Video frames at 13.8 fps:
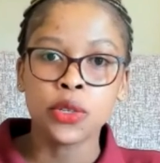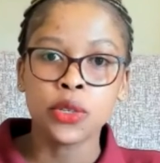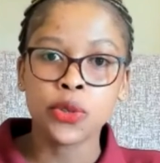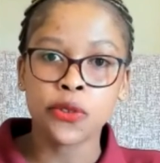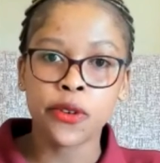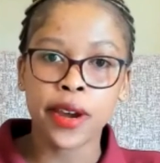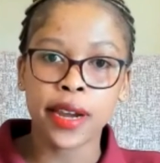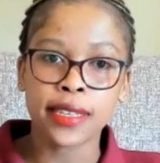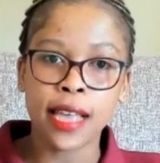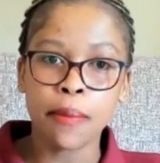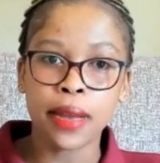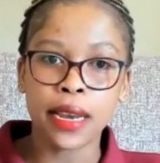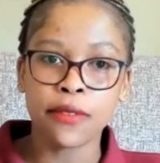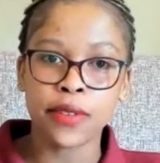So for
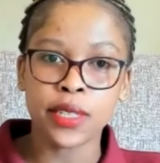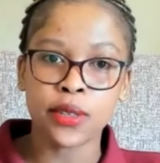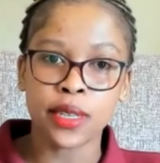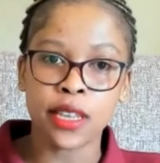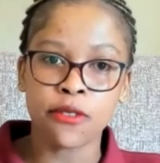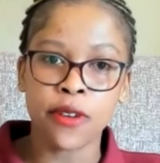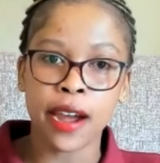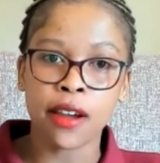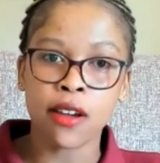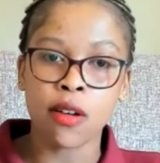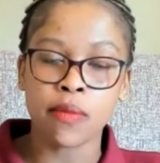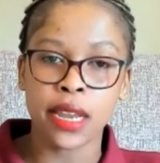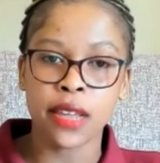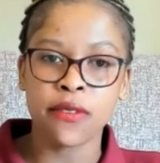example, if it's a
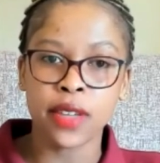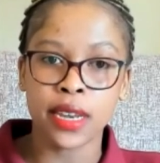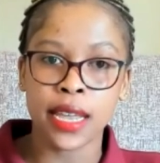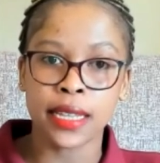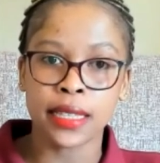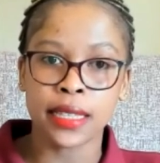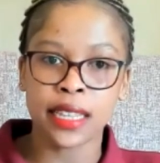Safaricom dividend,